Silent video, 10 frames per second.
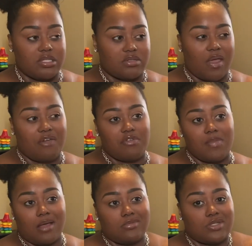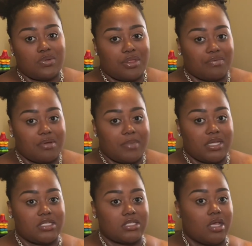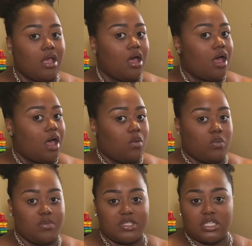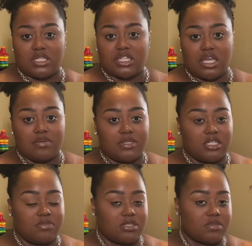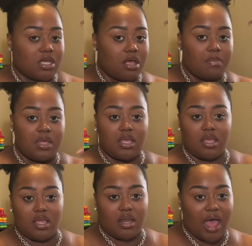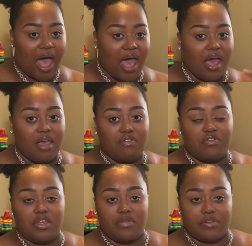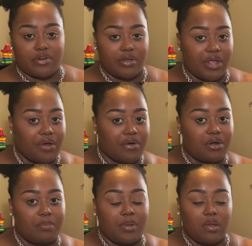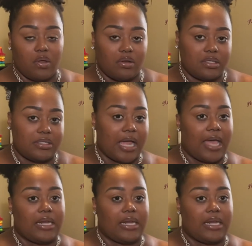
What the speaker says: So every about 2 to 3 months, we would see the same symptoms come in: high fever, irritable, not